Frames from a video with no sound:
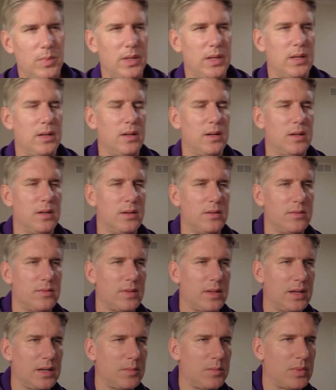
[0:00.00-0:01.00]
a little
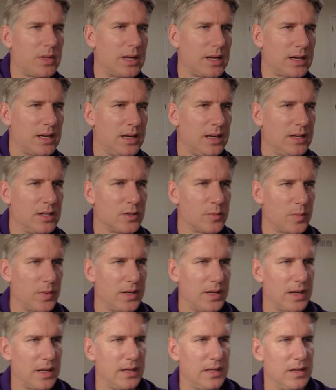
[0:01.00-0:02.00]
bit of like
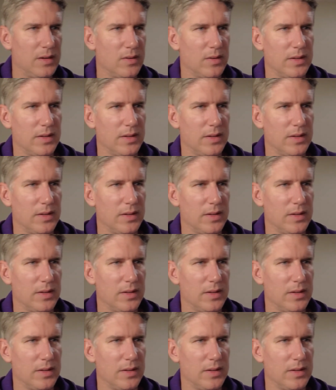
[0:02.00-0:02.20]
blockiness,